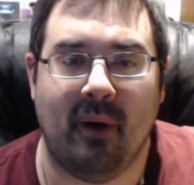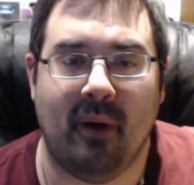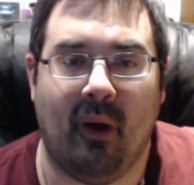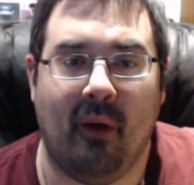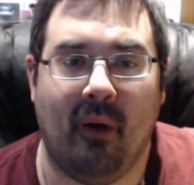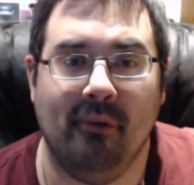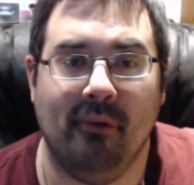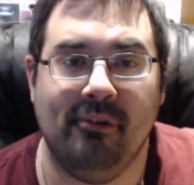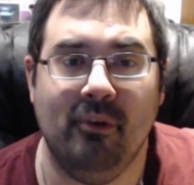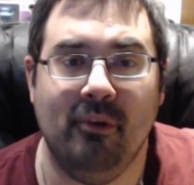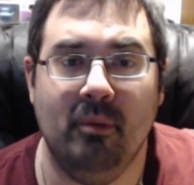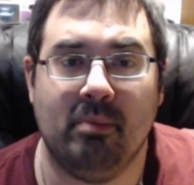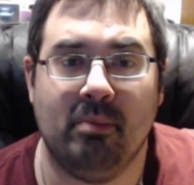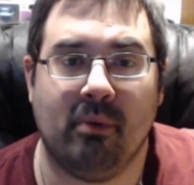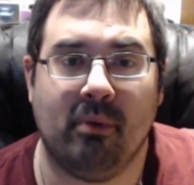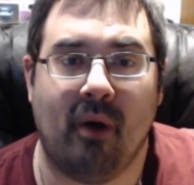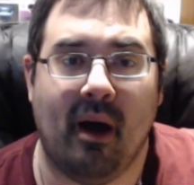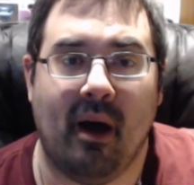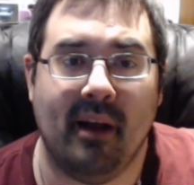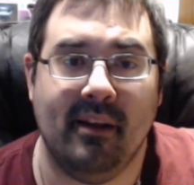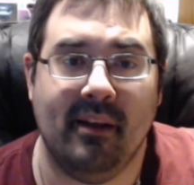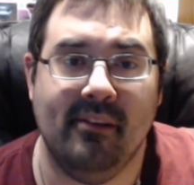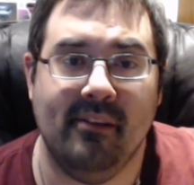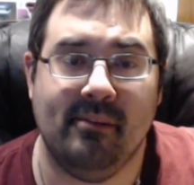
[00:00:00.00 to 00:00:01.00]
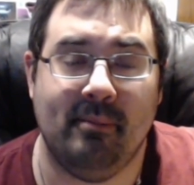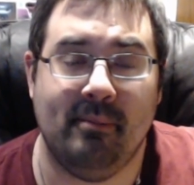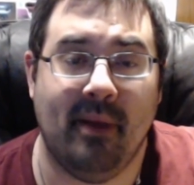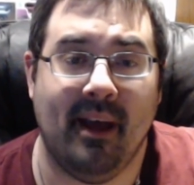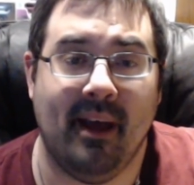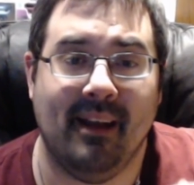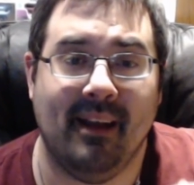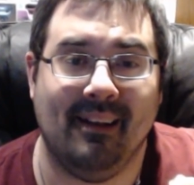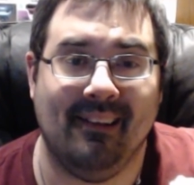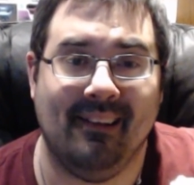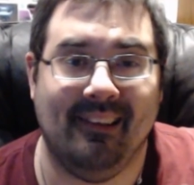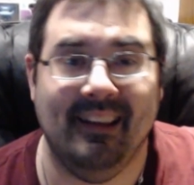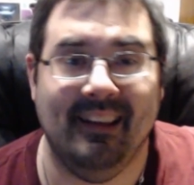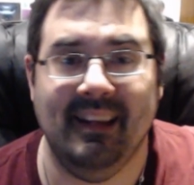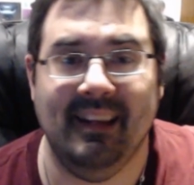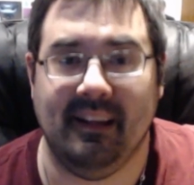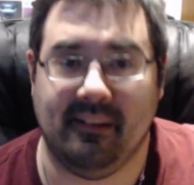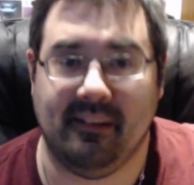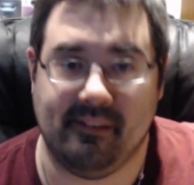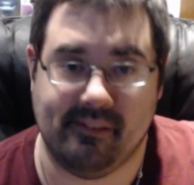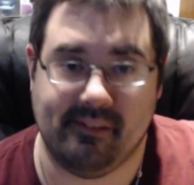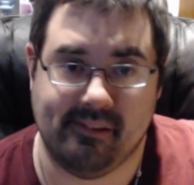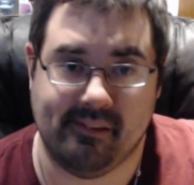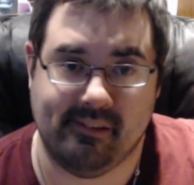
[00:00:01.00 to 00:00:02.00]
also brought his pet
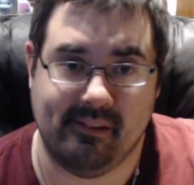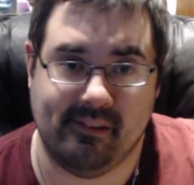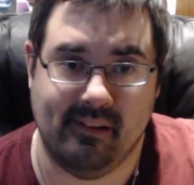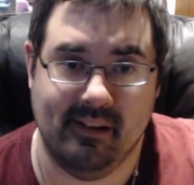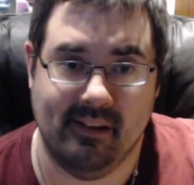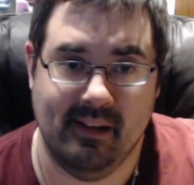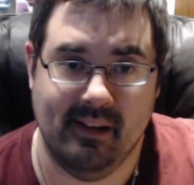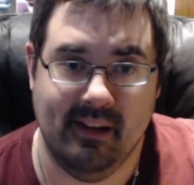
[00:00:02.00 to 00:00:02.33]
lynx